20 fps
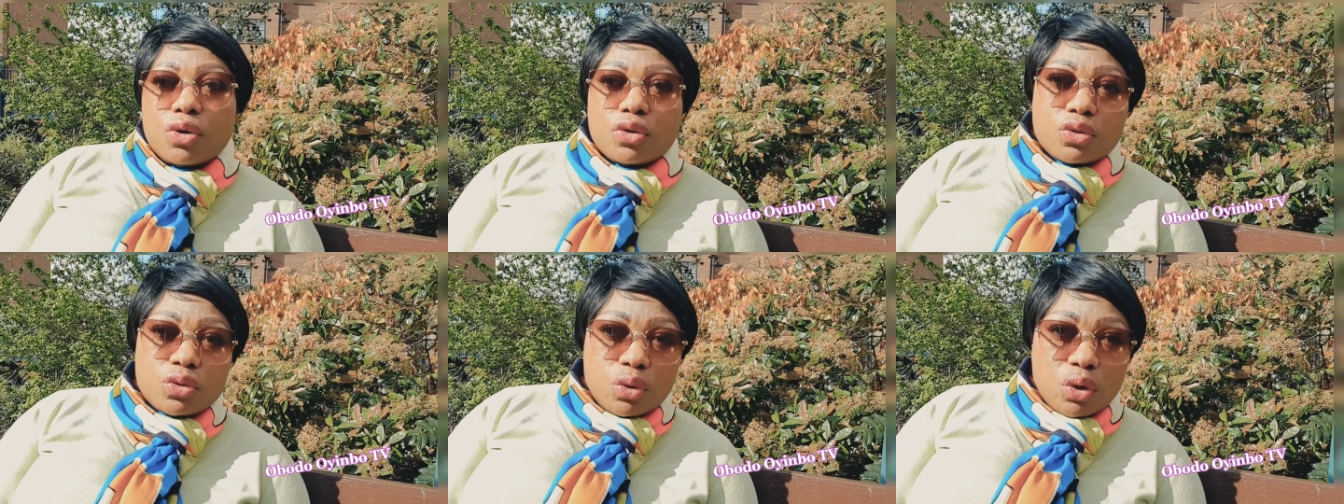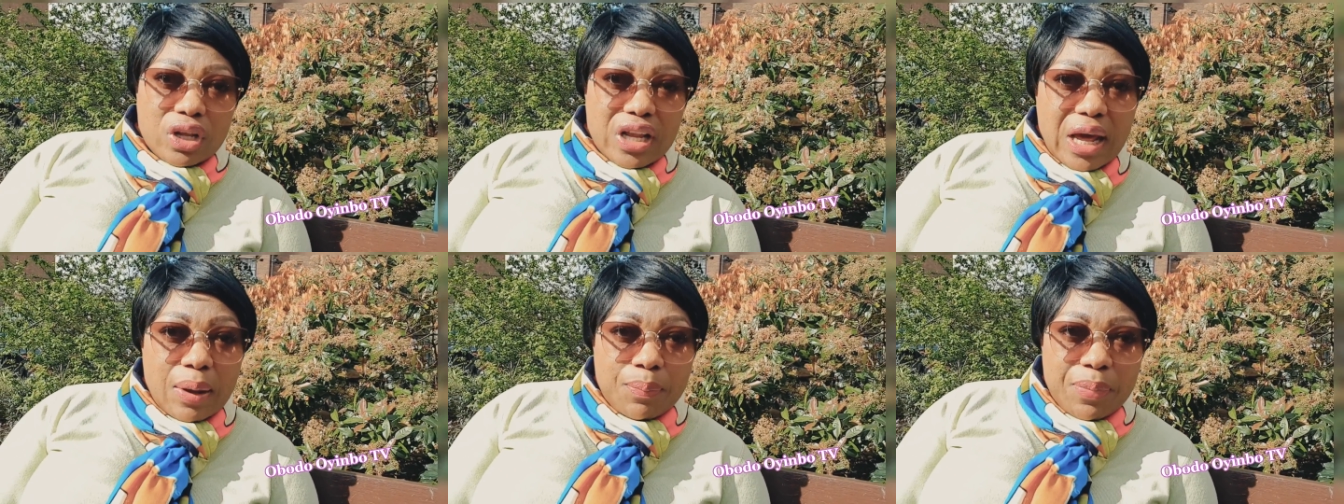to
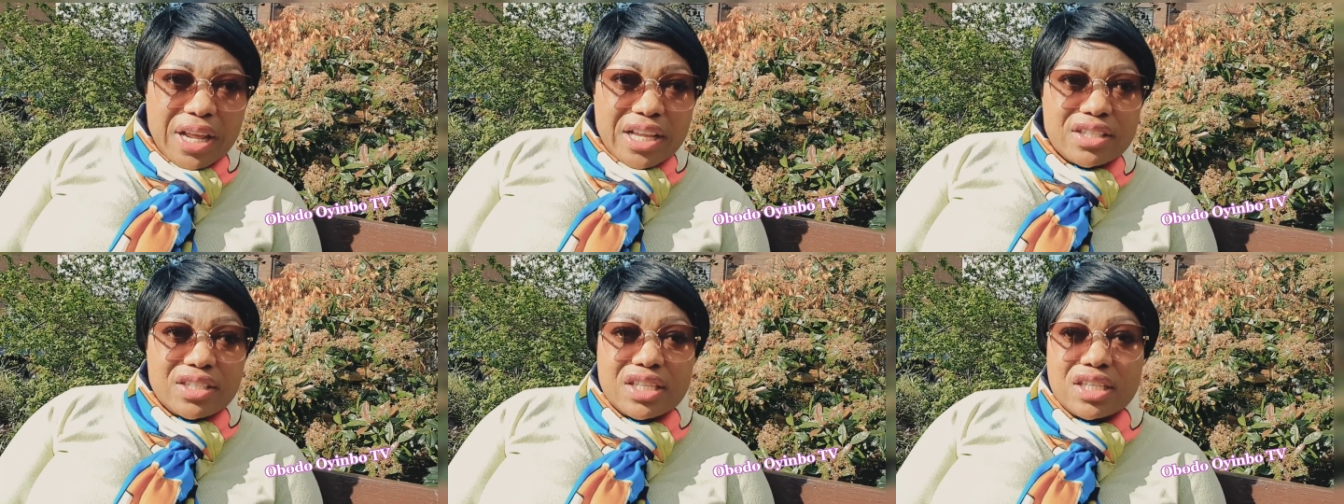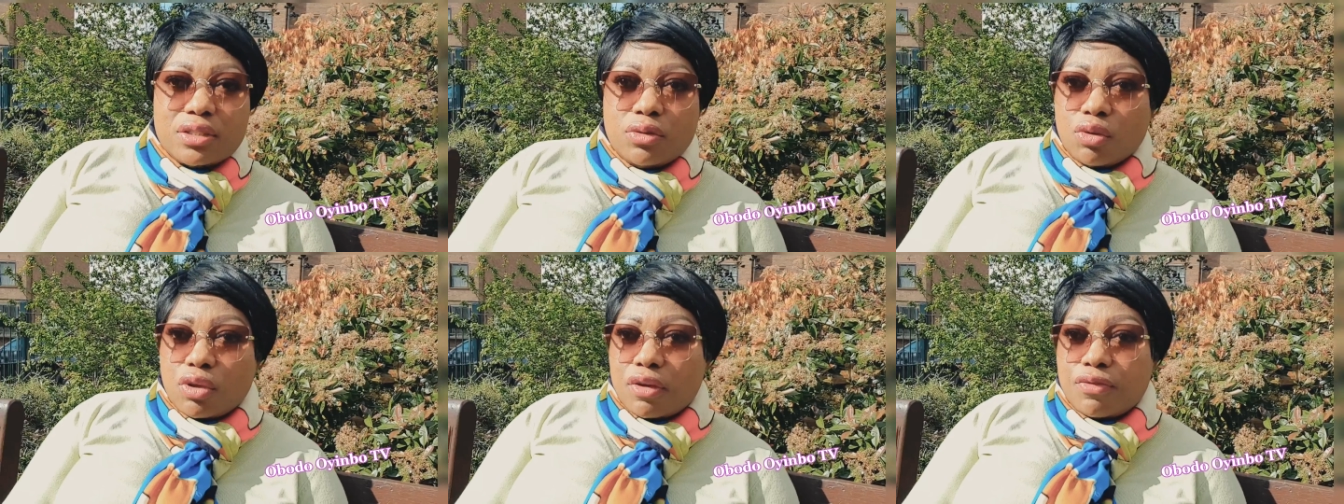other
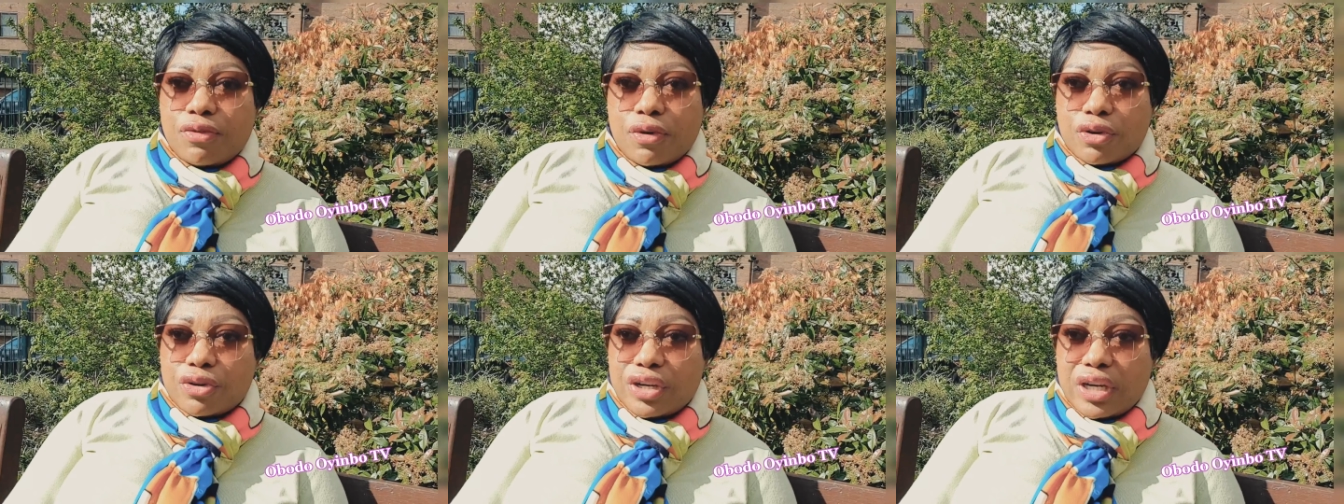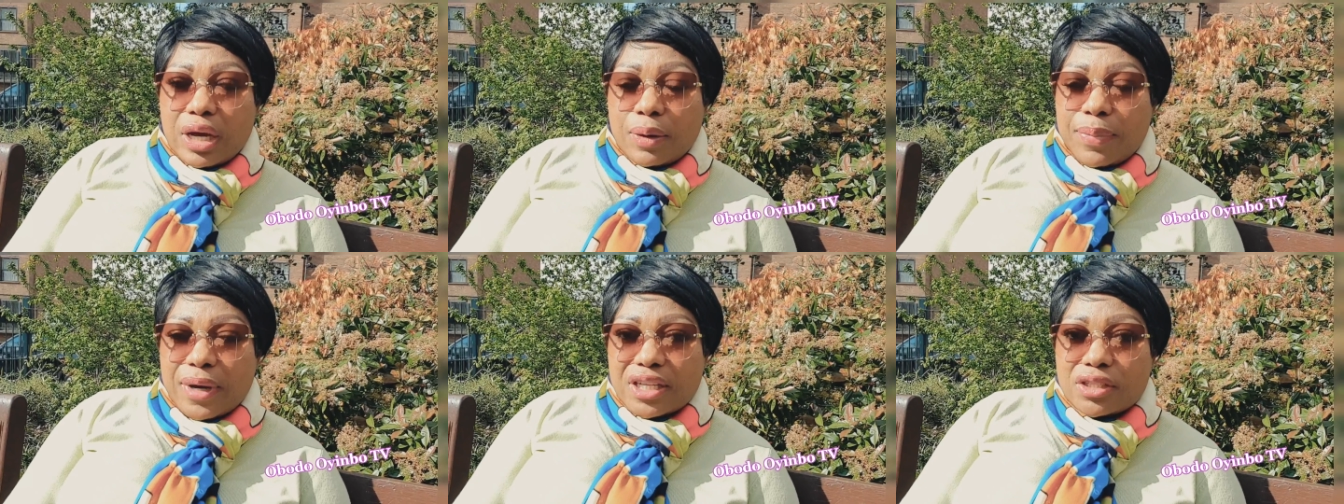places looking for
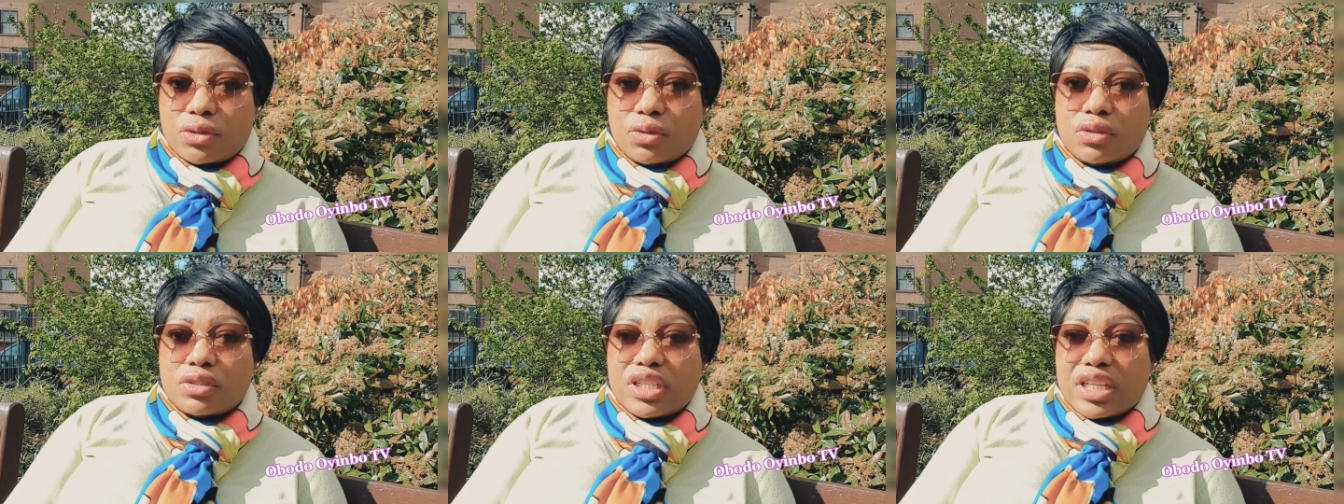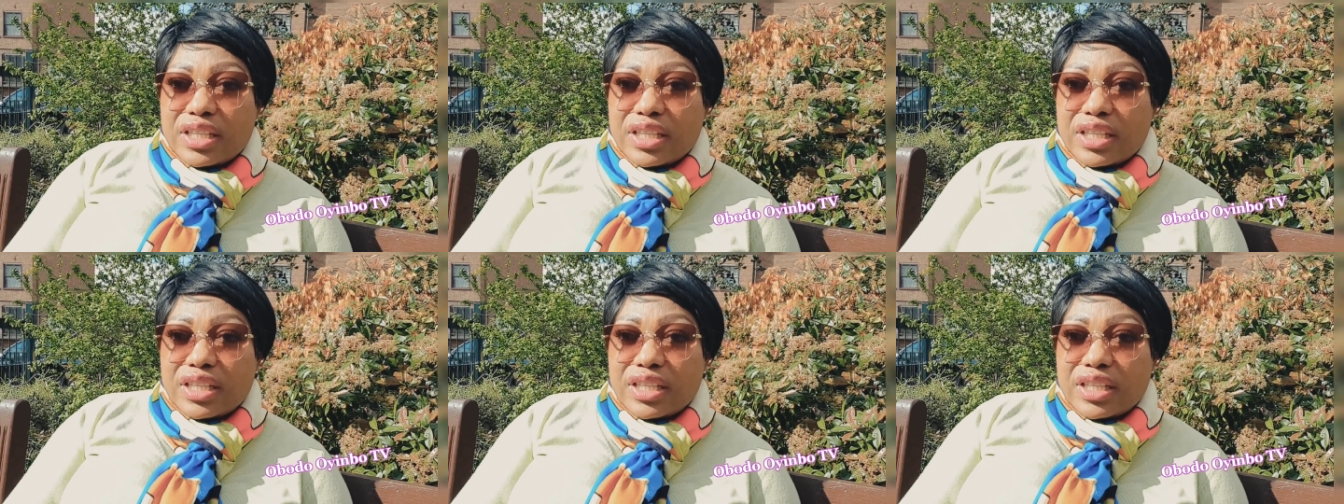greener pastures.